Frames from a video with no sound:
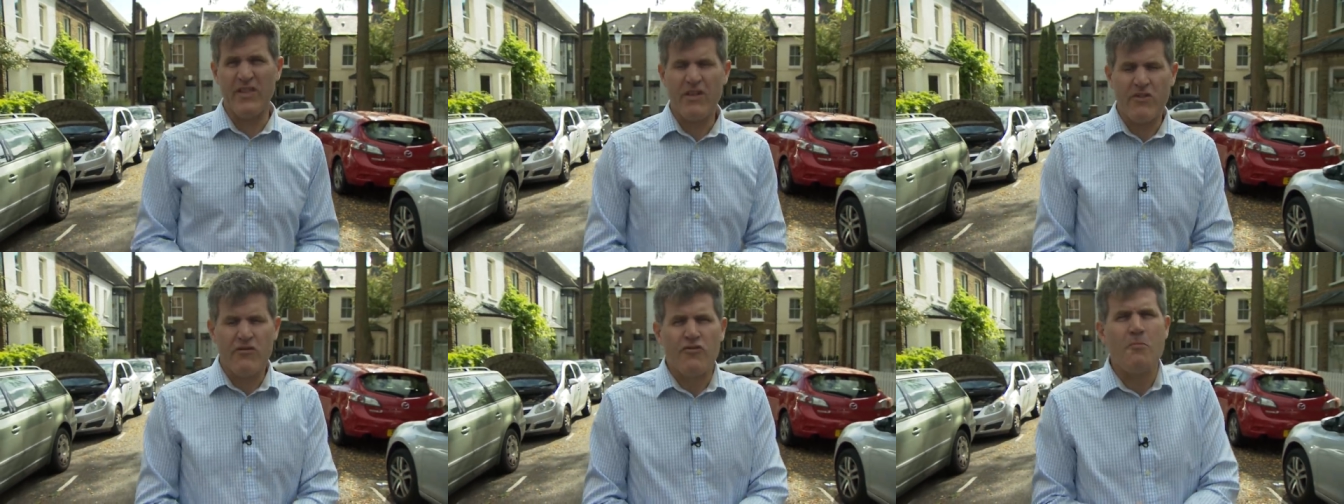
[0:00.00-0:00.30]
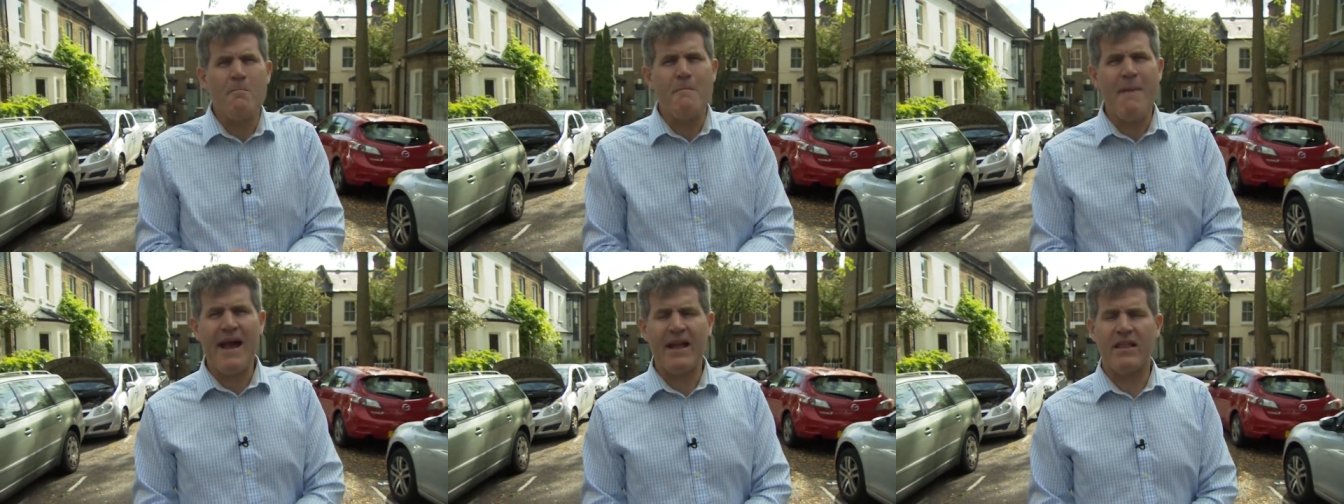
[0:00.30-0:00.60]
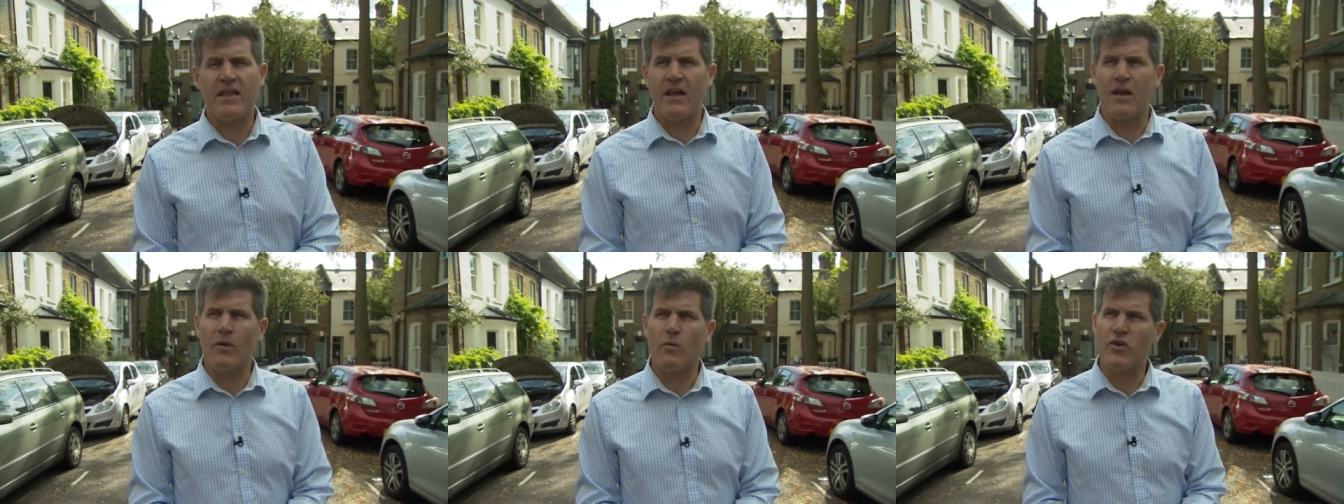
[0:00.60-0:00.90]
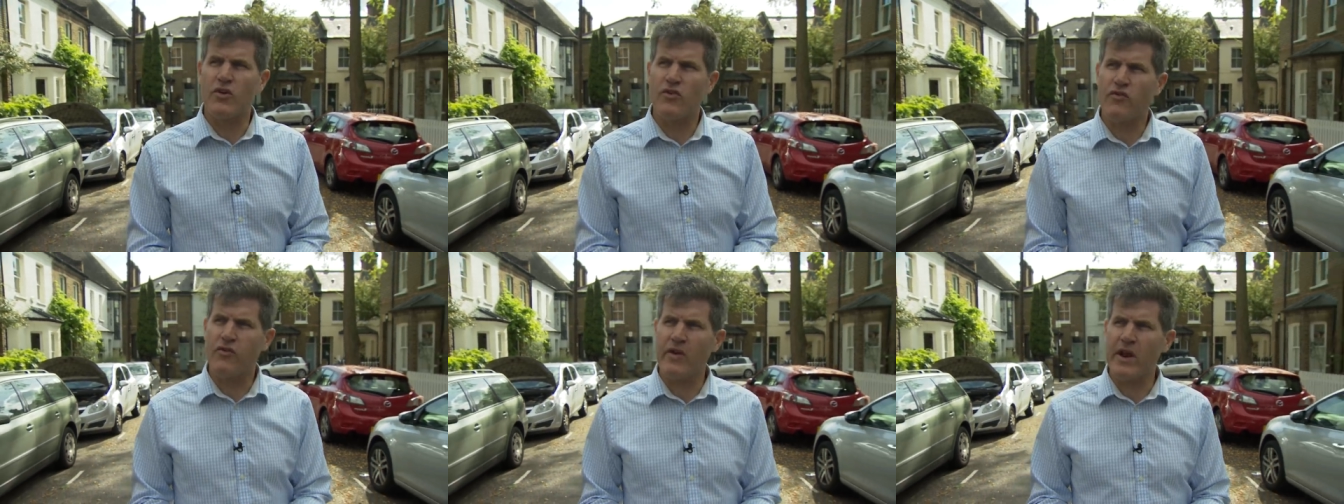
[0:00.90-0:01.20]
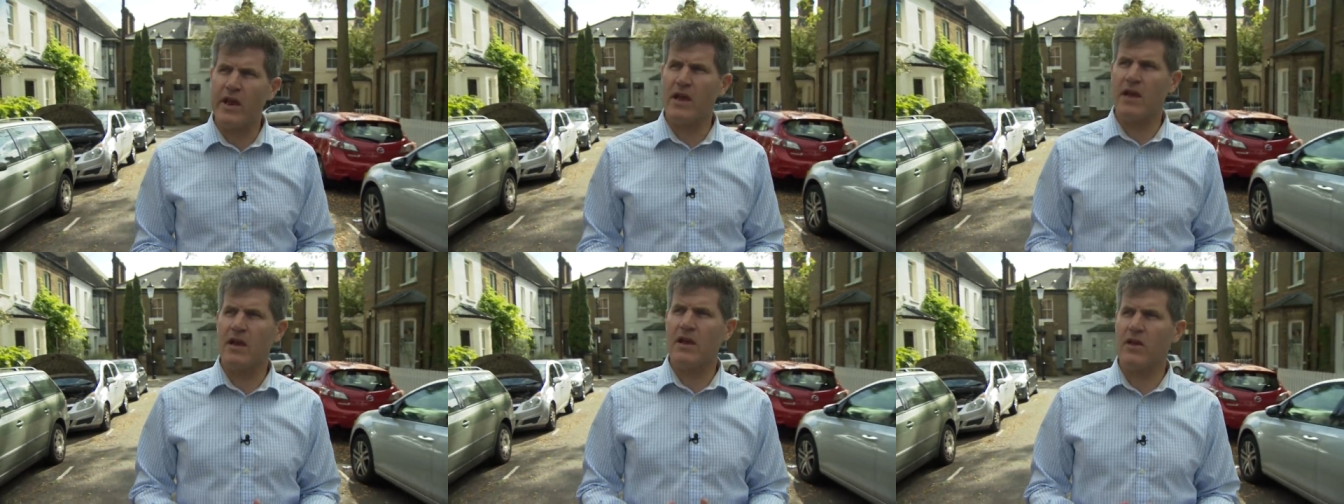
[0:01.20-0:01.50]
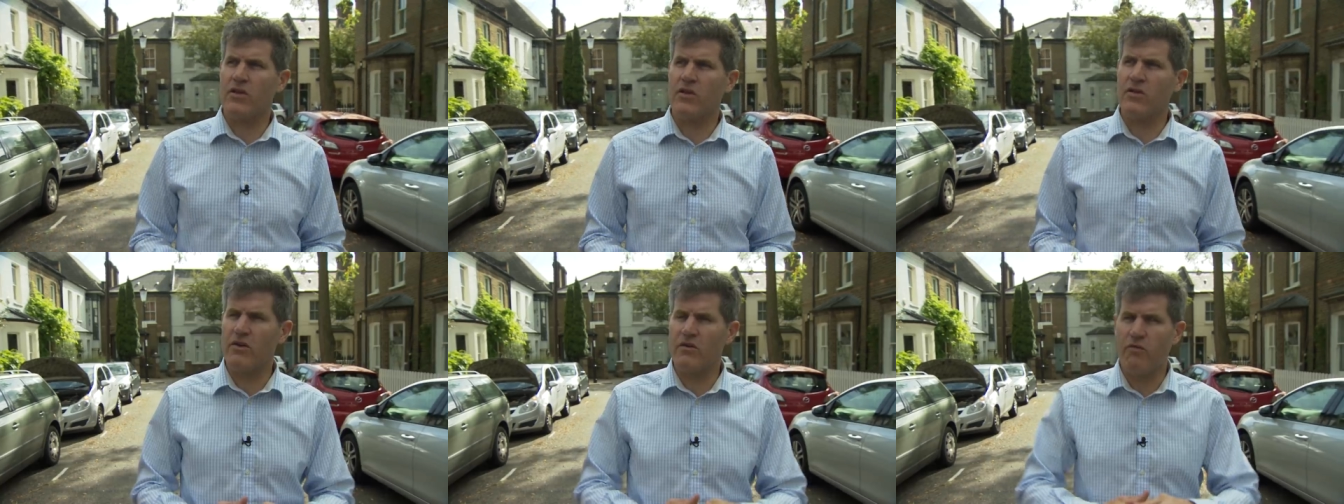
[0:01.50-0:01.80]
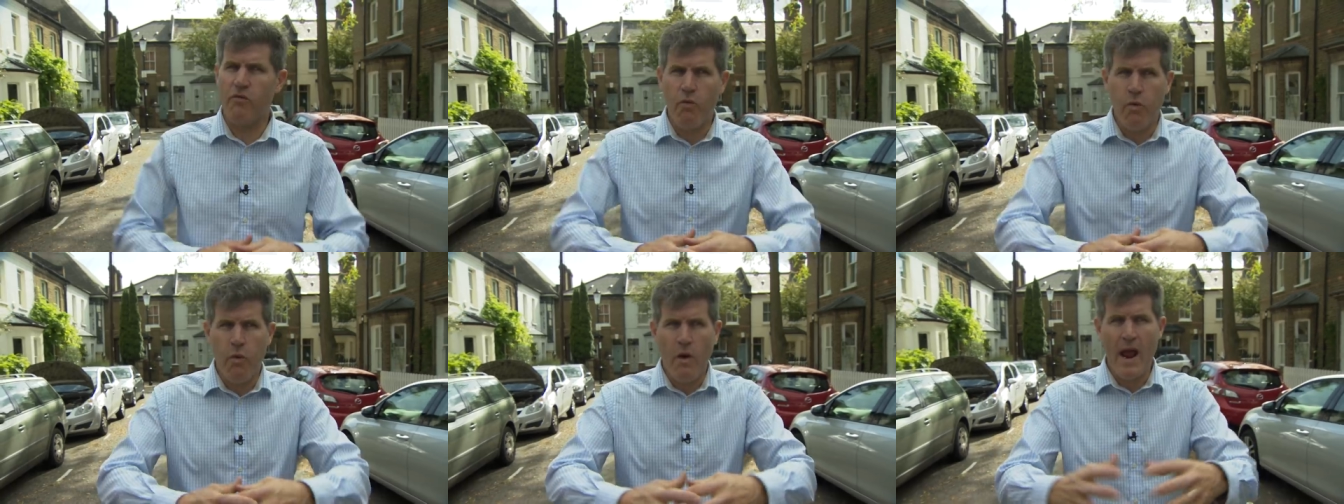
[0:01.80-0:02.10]
this dramatic, would trigger a sort
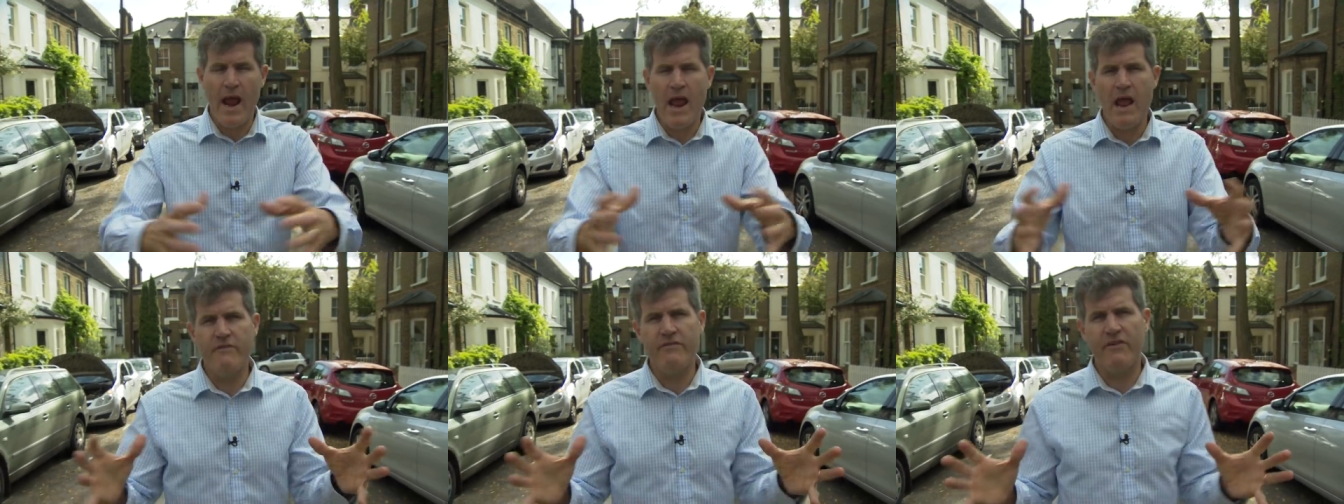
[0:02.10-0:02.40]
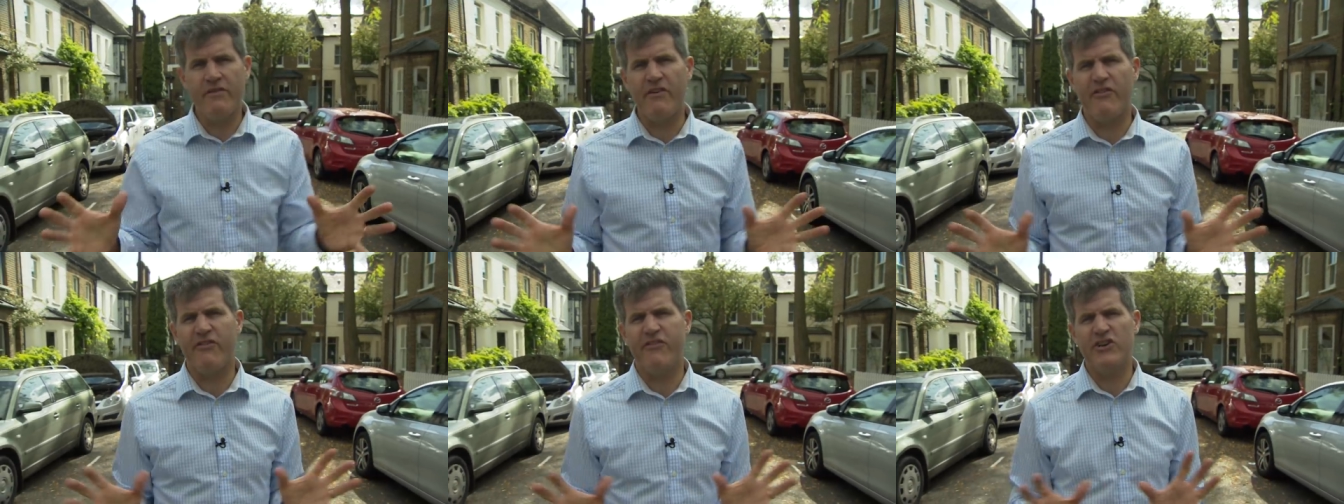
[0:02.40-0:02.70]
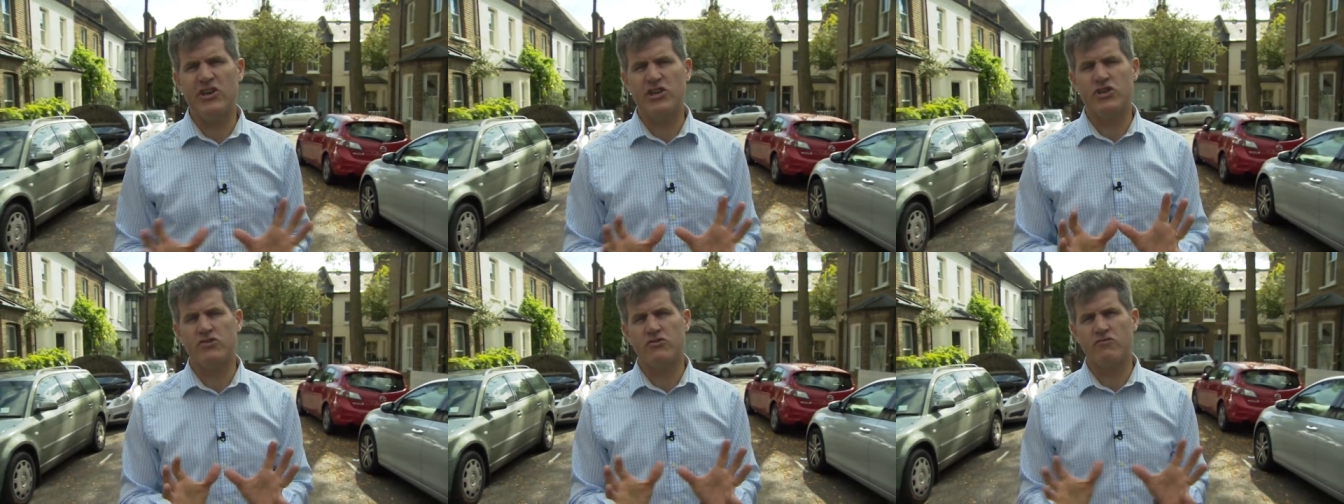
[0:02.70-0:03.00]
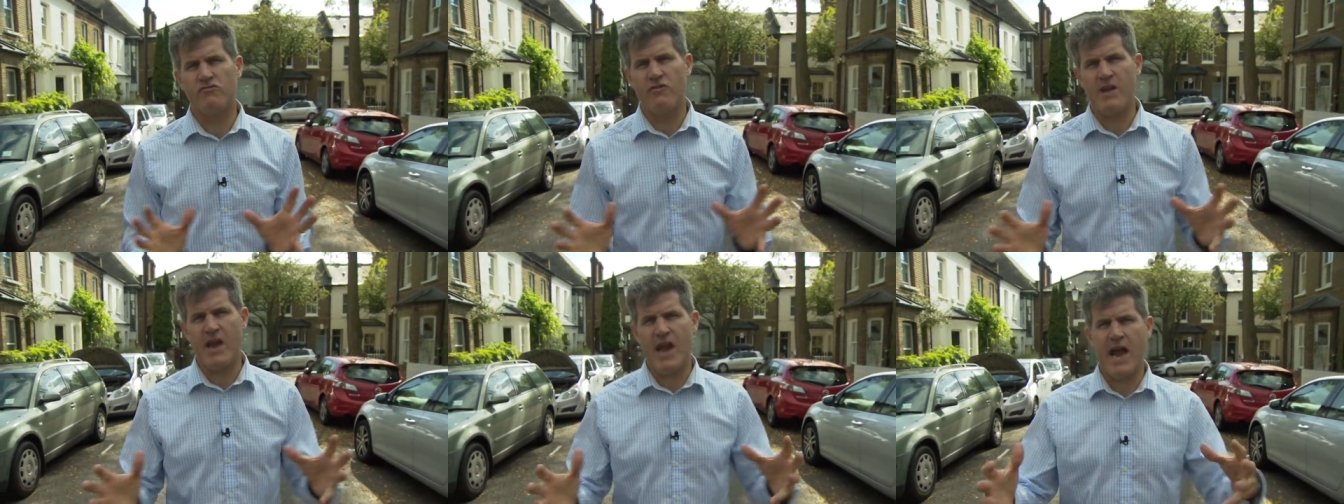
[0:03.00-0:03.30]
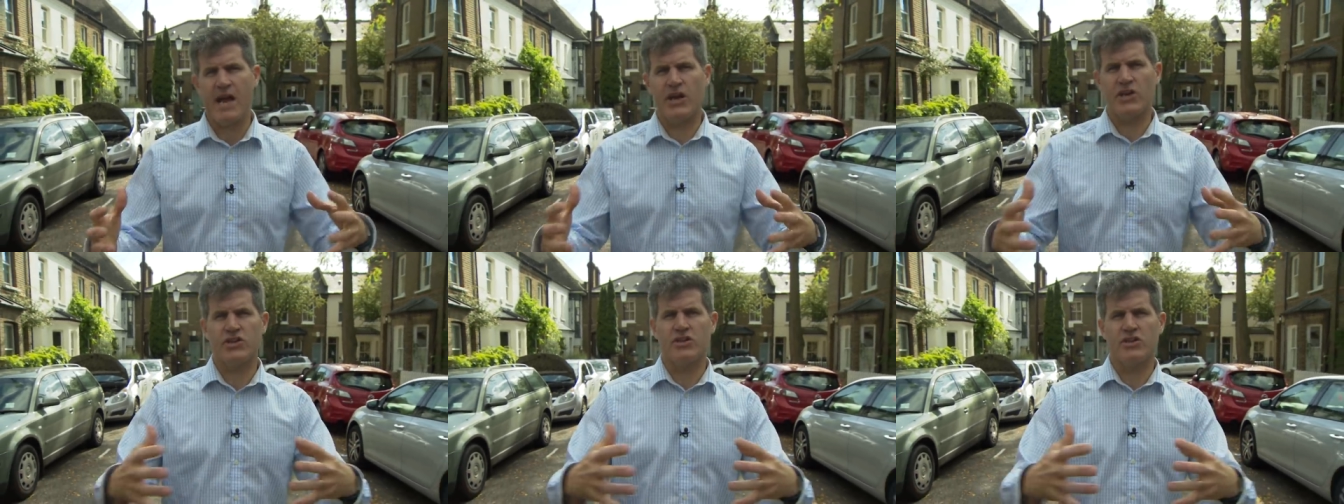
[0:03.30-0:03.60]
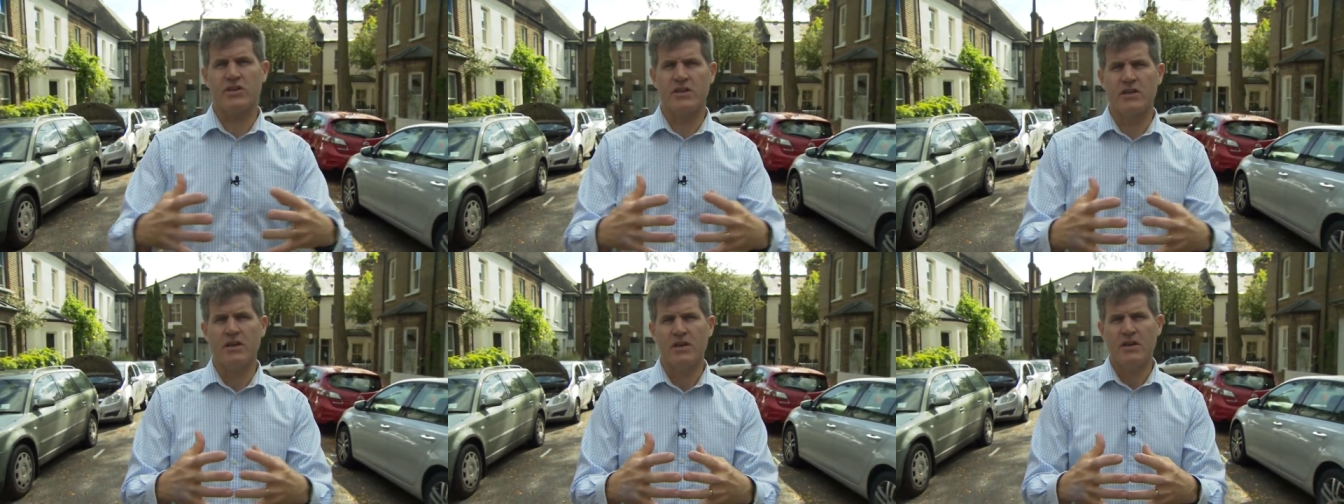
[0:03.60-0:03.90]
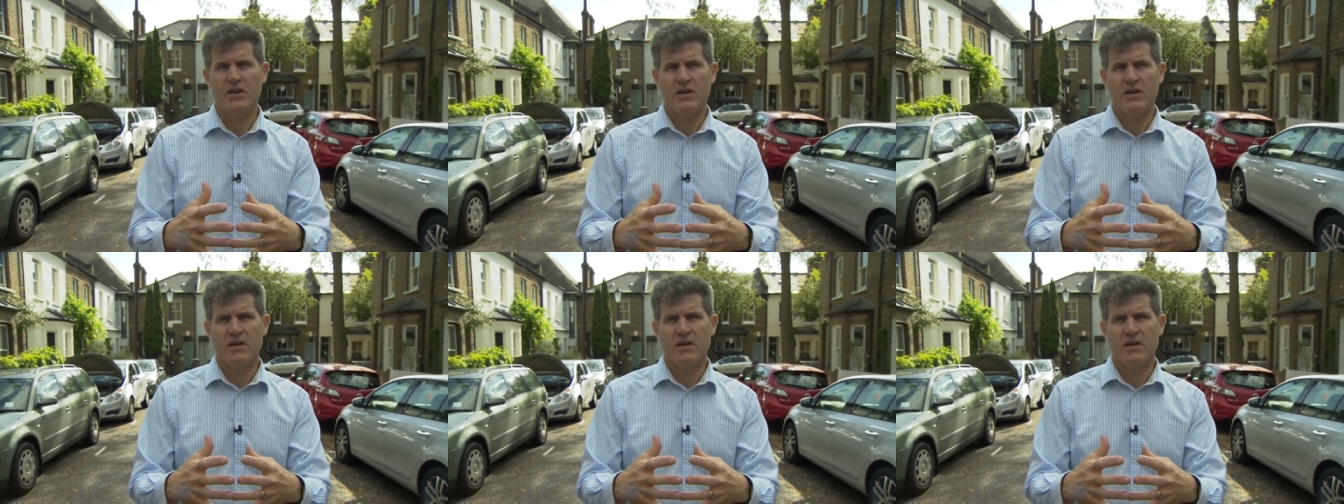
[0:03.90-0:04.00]
of wave of official reaction.